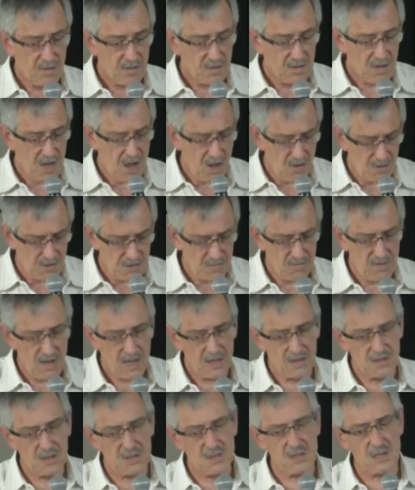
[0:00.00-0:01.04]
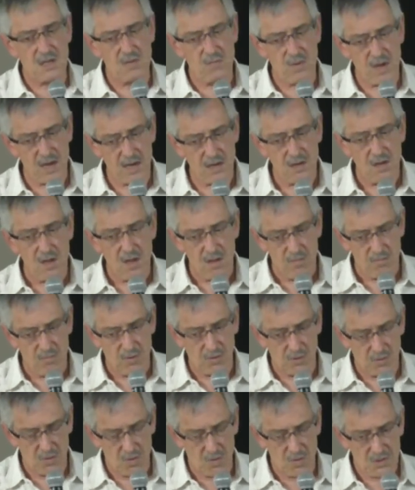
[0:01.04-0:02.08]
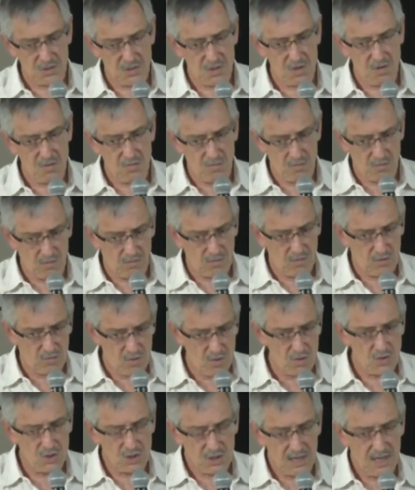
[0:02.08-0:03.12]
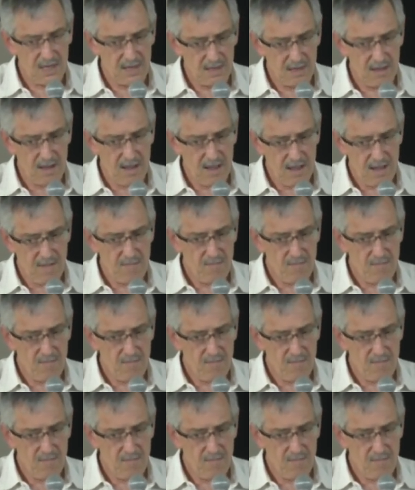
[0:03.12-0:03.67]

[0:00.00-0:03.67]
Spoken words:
cultivate the seaweed, but also crucially